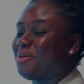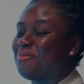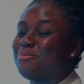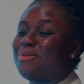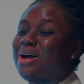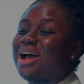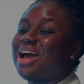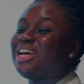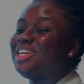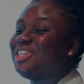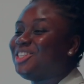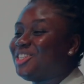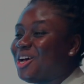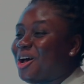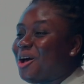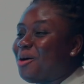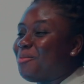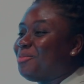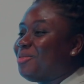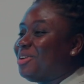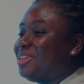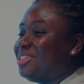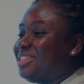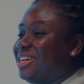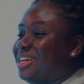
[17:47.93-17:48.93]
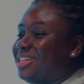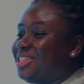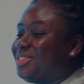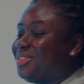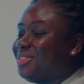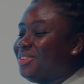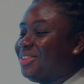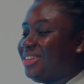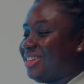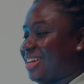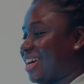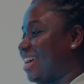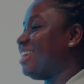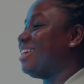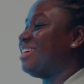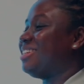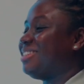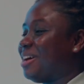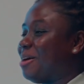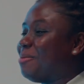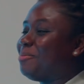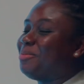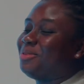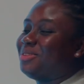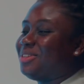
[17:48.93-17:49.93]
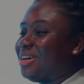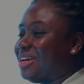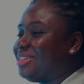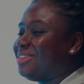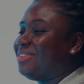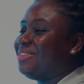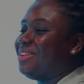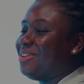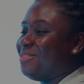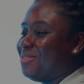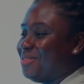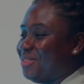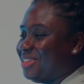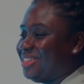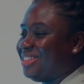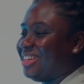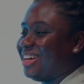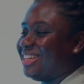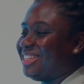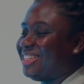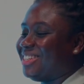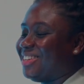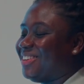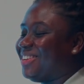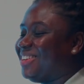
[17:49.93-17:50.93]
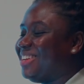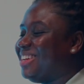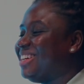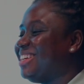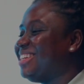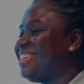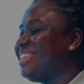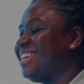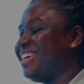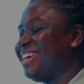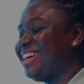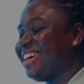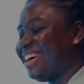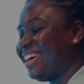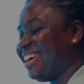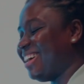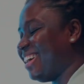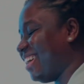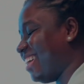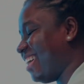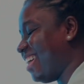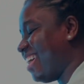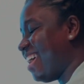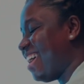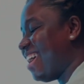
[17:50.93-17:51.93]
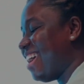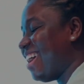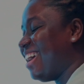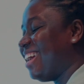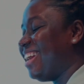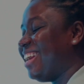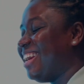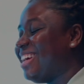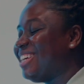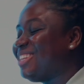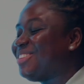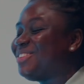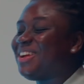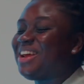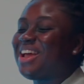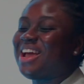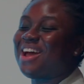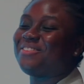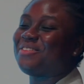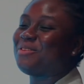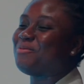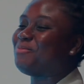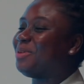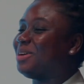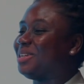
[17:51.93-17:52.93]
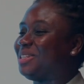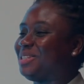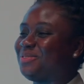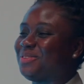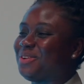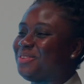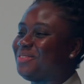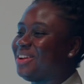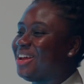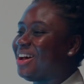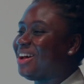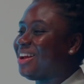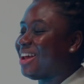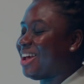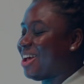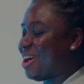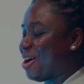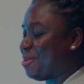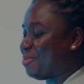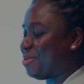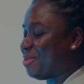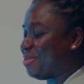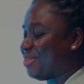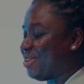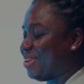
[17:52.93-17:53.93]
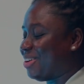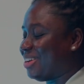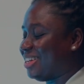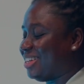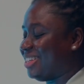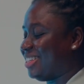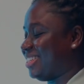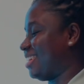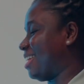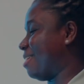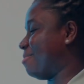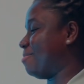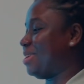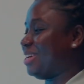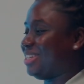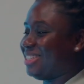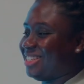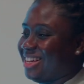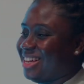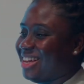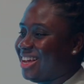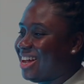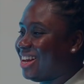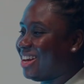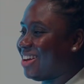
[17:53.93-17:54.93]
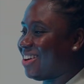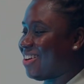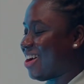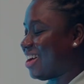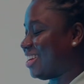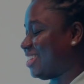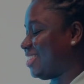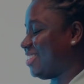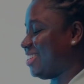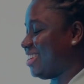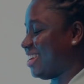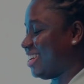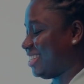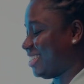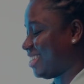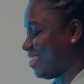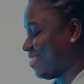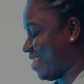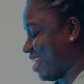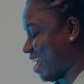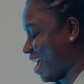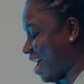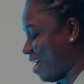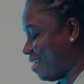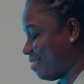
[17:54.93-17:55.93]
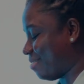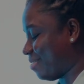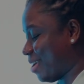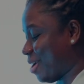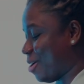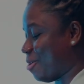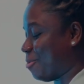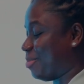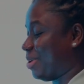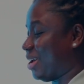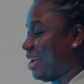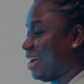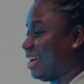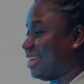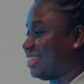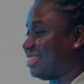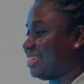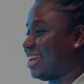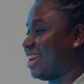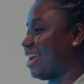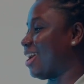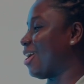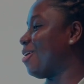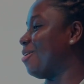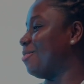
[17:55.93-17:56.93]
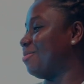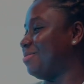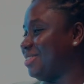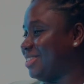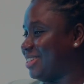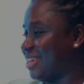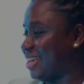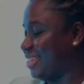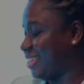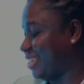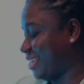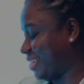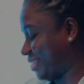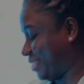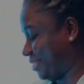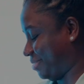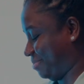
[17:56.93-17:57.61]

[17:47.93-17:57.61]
Might as well they get to get example what they do. So this is impossible without another one to live it and that's the lab is a composite.